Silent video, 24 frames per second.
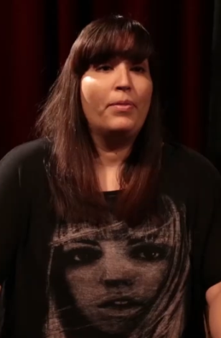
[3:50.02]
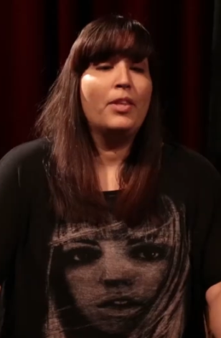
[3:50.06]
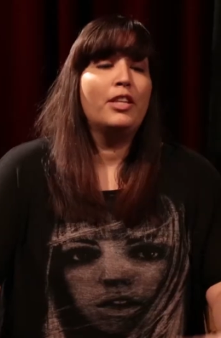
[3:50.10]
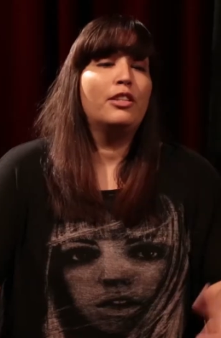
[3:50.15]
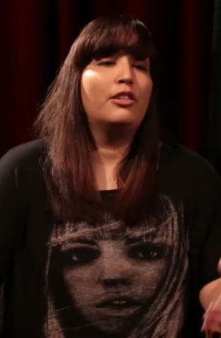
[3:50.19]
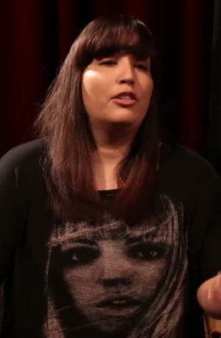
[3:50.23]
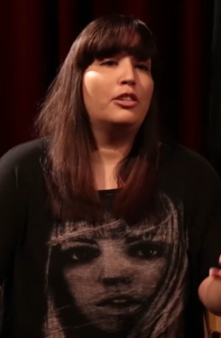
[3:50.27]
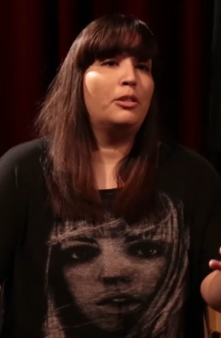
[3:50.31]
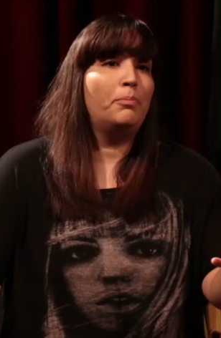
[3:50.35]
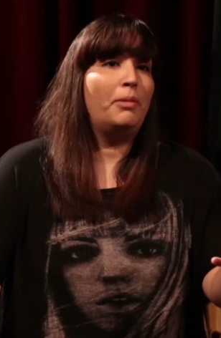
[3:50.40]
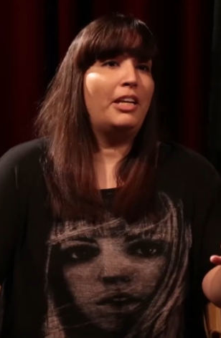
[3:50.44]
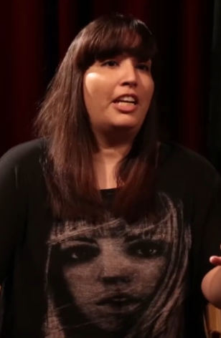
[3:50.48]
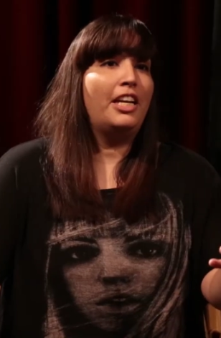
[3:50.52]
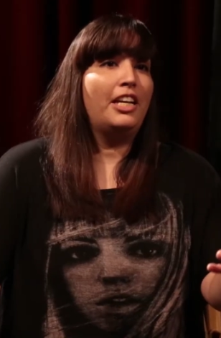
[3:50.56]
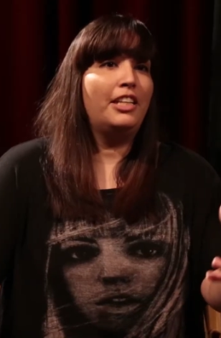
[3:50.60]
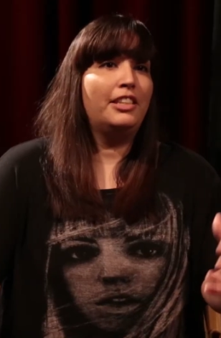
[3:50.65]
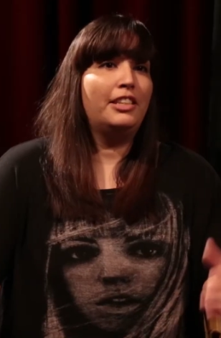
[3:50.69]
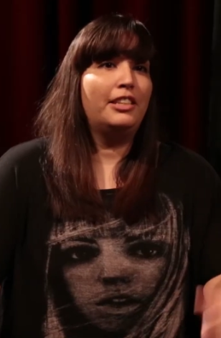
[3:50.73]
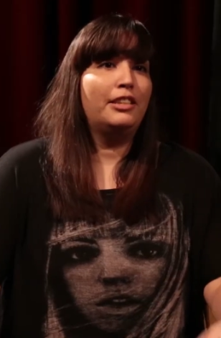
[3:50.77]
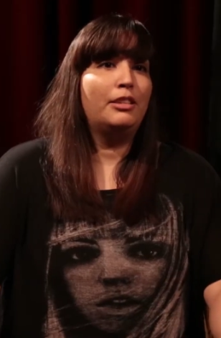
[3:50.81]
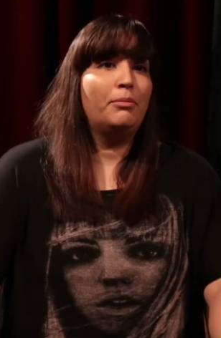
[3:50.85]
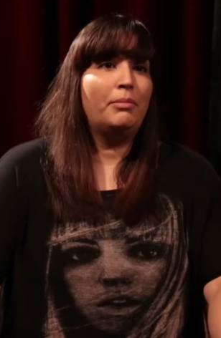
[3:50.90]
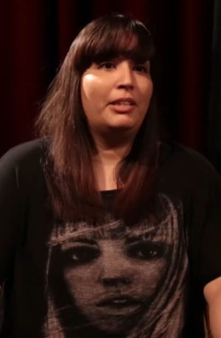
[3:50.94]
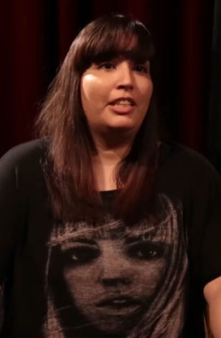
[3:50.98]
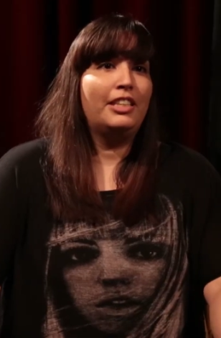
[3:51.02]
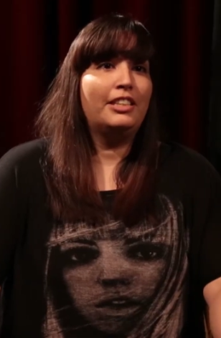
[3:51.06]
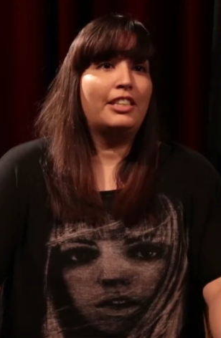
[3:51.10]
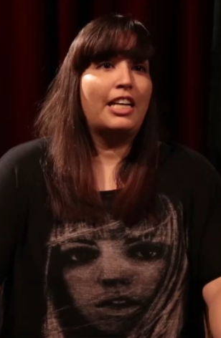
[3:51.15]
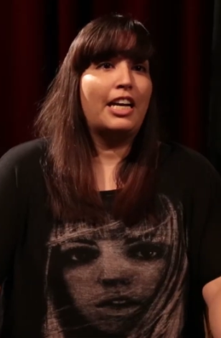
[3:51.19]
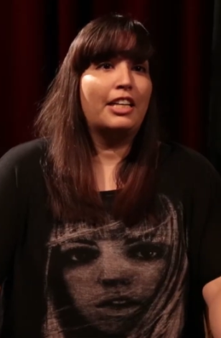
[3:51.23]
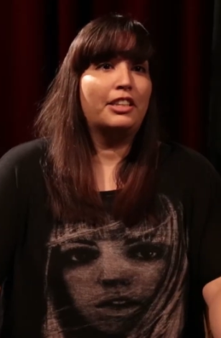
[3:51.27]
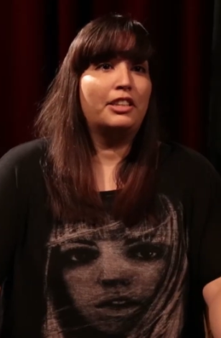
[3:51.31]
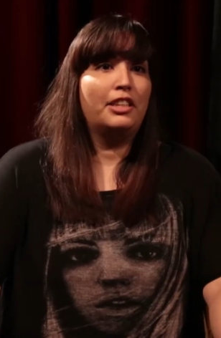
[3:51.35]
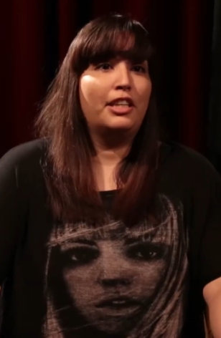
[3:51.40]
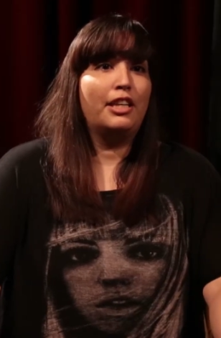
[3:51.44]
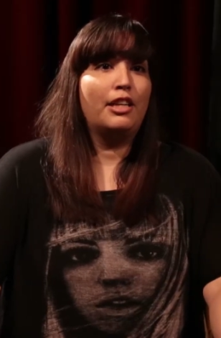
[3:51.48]
Speaker 1: So Speakeasy to me
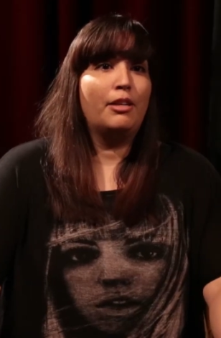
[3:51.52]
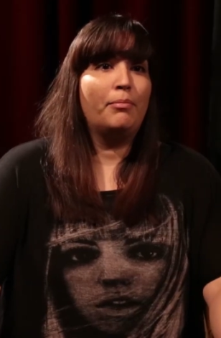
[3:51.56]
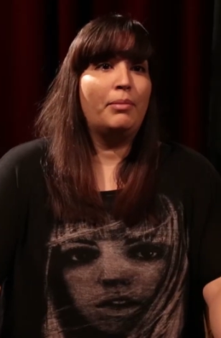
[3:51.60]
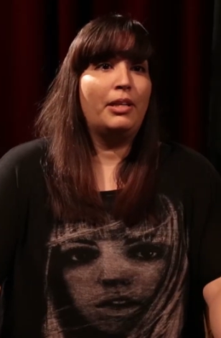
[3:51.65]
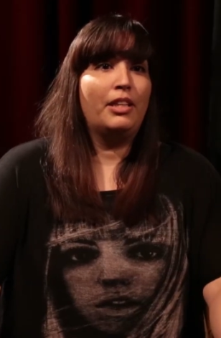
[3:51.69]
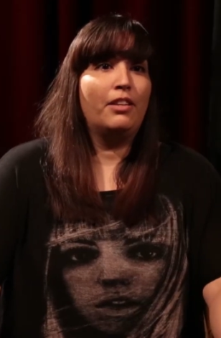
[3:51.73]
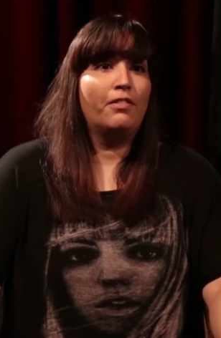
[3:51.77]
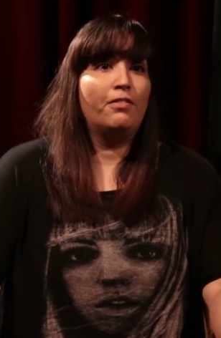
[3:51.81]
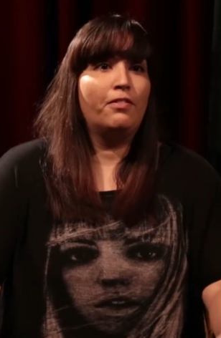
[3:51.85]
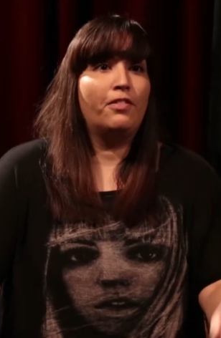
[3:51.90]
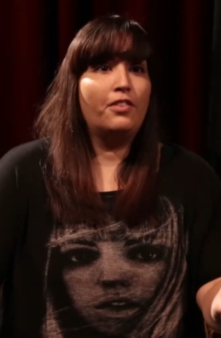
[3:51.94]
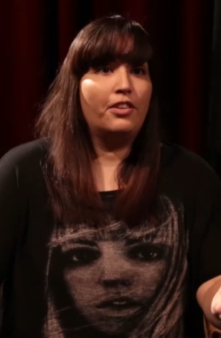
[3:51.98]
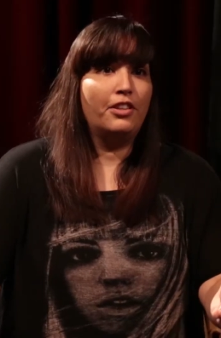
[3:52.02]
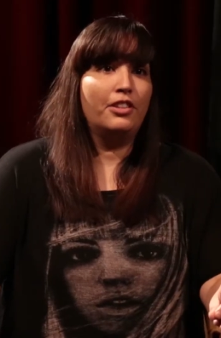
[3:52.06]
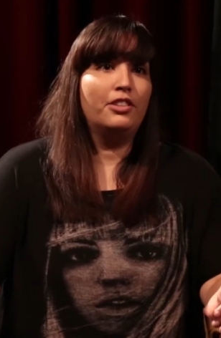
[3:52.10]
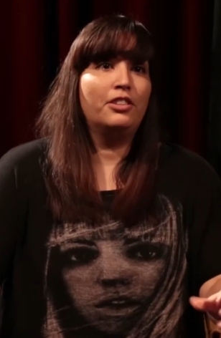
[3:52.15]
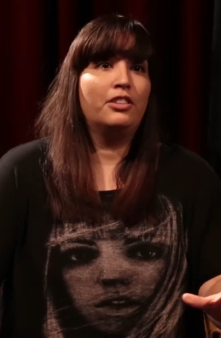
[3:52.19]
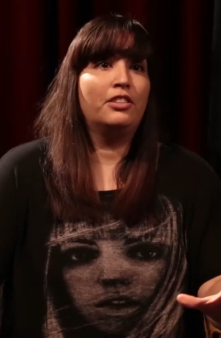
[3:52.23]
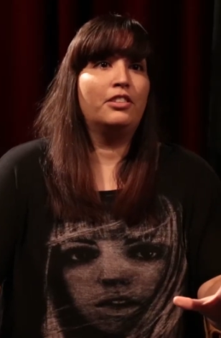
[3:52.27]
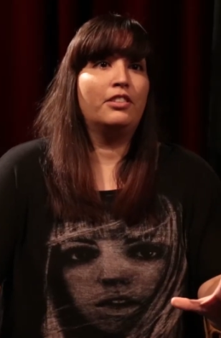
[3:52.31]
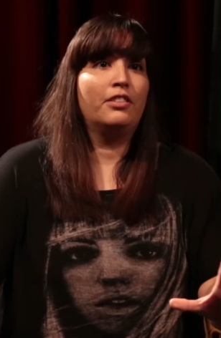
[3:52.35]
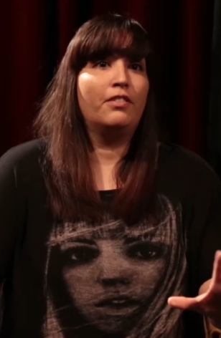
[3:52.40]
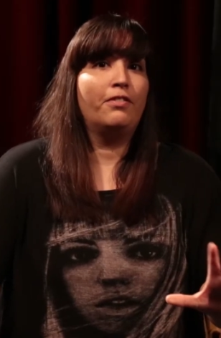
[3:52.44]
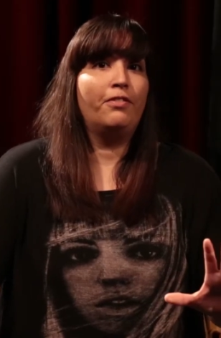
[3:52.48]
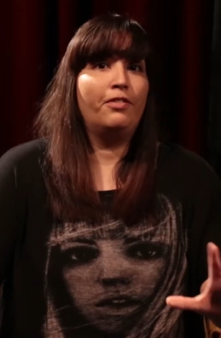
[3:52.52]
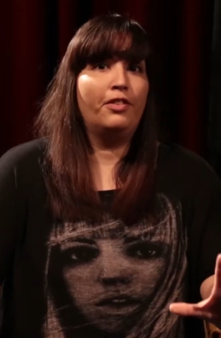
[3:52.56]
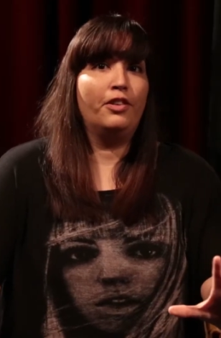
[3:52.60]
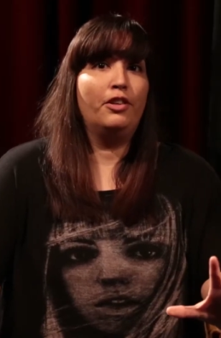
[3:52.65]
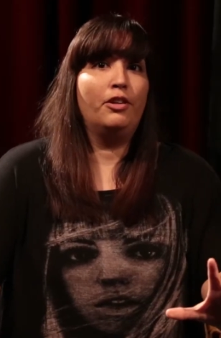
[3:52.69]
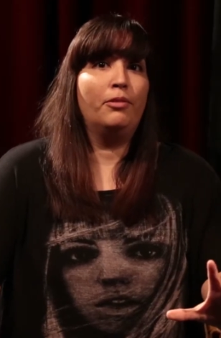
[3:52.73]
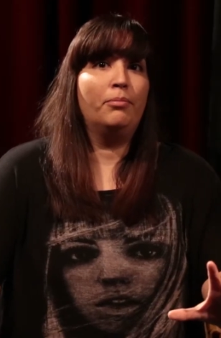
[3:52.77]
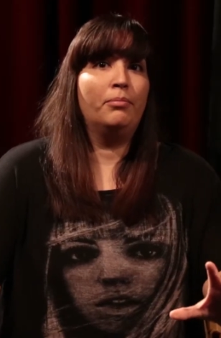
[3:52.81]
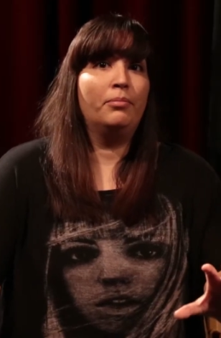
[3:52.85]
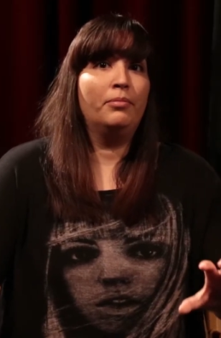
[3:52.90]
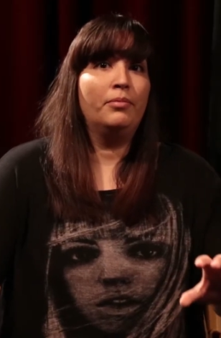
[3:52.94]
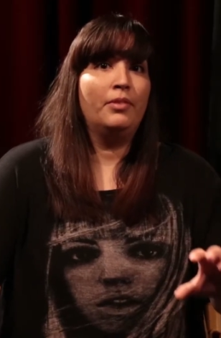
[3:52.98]
is actually going to be the first
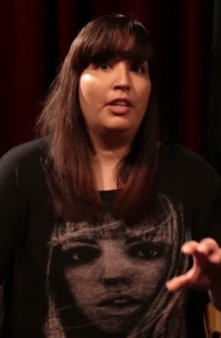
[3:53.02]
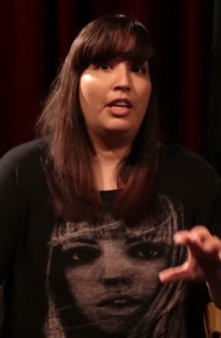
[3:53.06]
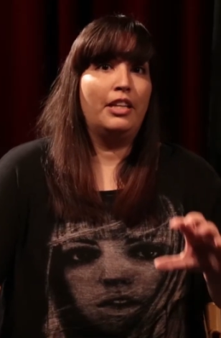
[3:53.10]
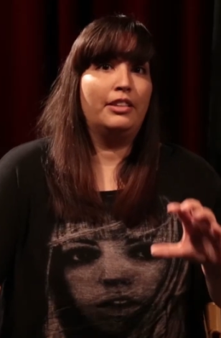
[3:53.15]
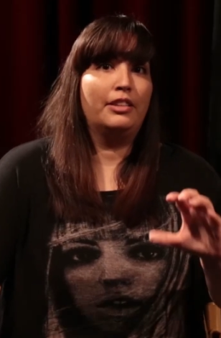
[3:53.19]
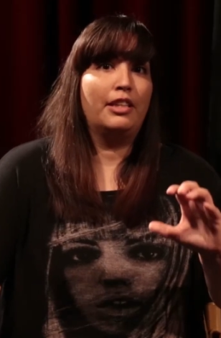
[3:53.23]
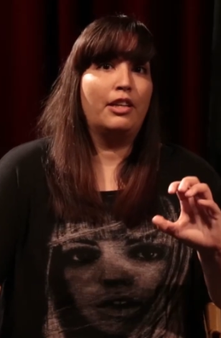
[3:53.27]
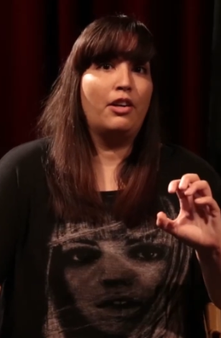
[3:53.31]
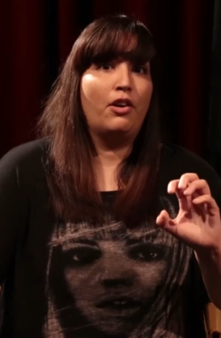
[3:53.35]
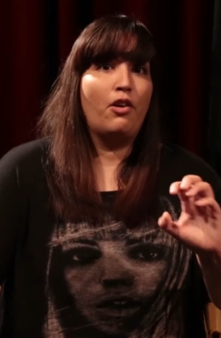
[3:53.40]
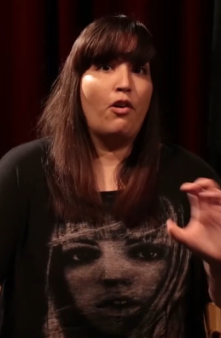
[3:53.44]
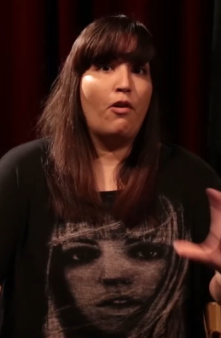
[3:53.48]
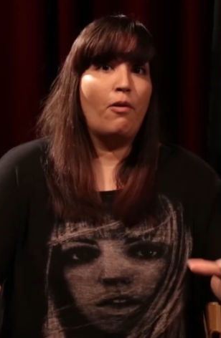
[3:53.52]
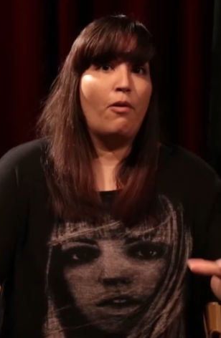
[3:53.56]
film. It's going to